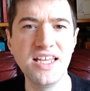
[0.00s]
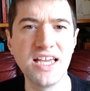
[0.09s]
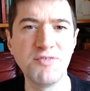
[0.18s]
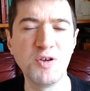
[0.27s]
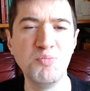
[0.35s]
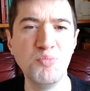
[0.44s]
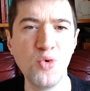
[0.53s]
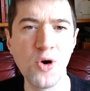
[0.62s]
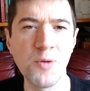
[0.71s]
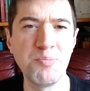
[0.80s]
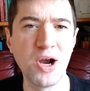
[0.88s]
giving
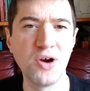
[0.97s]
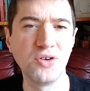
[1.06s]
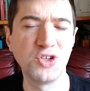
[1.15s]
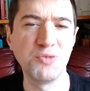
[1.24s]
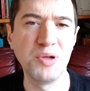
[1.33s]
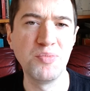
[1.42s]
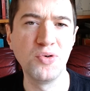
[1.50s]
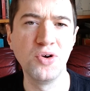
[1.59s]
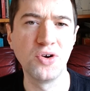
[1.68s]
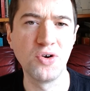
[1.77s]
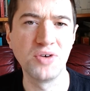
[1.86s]
more power to people
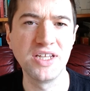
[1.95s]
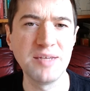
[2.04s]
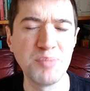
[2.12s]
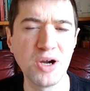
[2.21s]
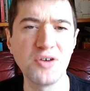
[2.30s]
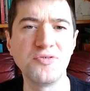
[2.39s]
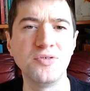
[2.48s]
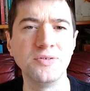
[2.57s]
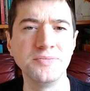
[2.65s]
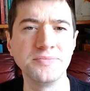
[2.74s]
who are already powerful.